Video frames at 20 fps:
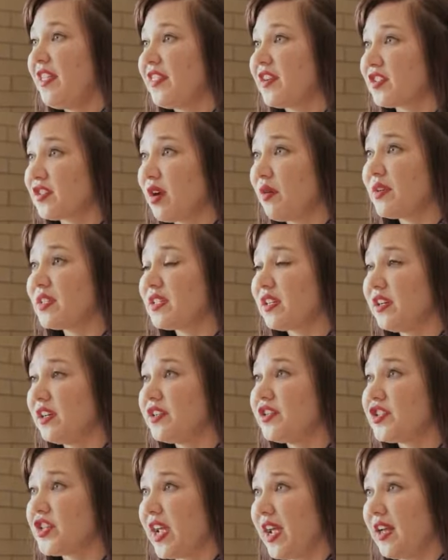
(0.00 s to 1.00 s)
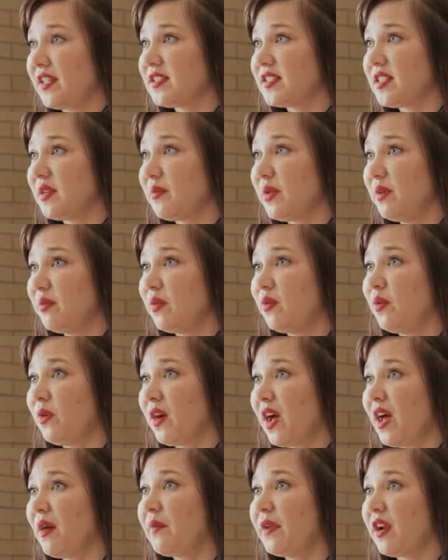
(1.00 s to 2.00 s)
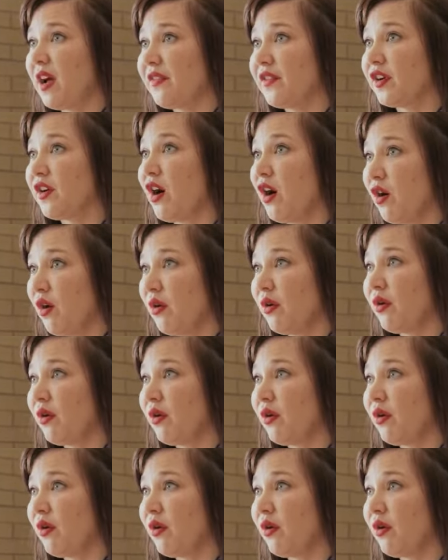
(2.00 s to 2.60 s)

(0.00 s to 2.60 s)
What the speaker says: There's always a good chance that people will come in on their